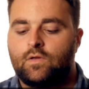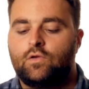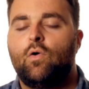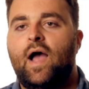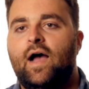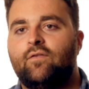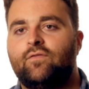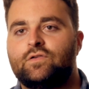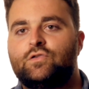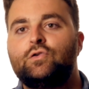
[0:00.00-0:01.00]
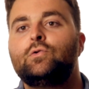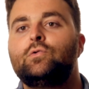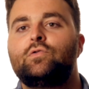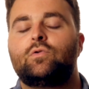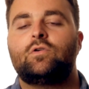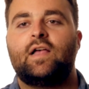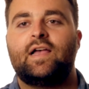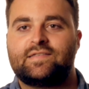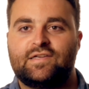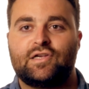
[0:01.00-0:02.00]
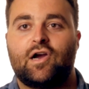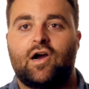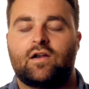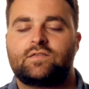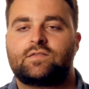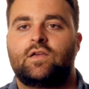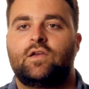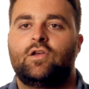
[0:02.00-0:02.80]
You have 2 dual SD cards.